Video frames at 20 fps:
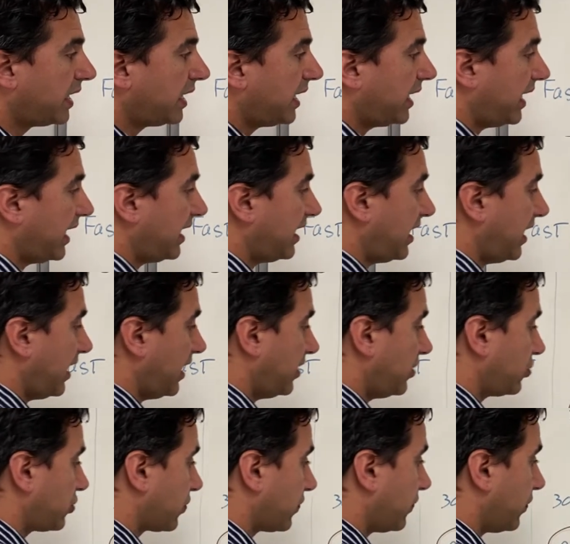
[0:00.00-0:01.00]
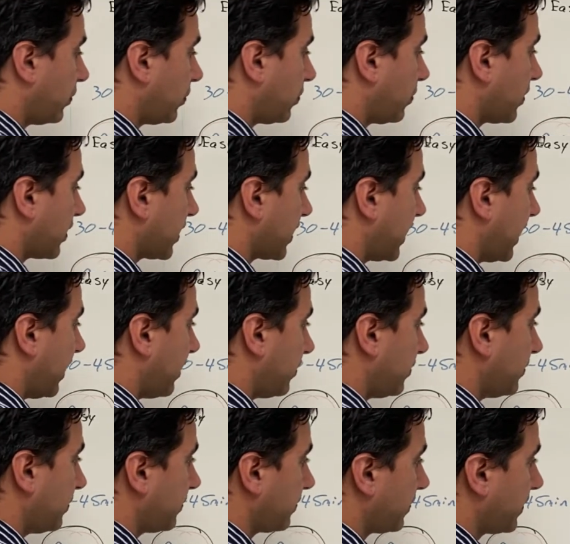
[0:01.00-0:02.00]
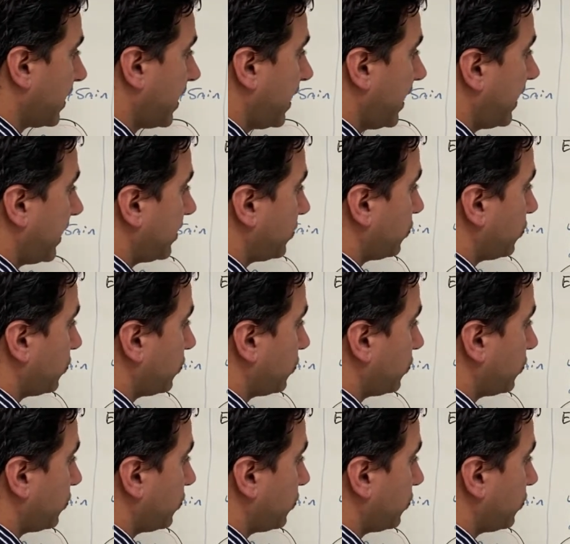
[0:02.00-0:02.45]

an interval workout, as